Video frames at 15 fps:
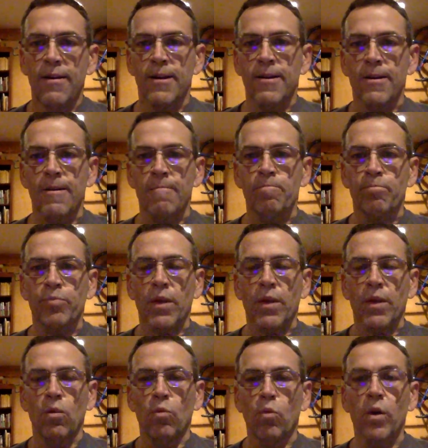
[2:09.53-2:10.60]
One
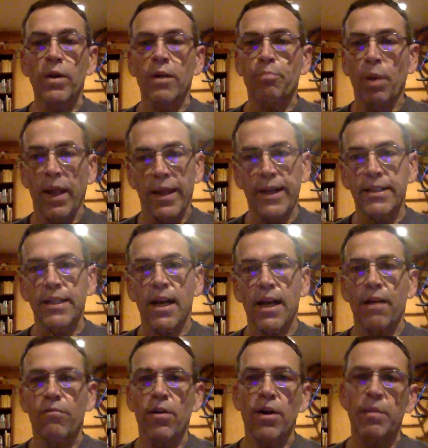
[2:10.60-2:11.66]
of the plagues that
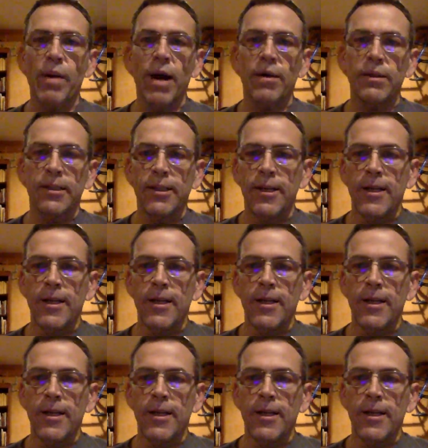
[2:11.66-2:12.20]
I've read about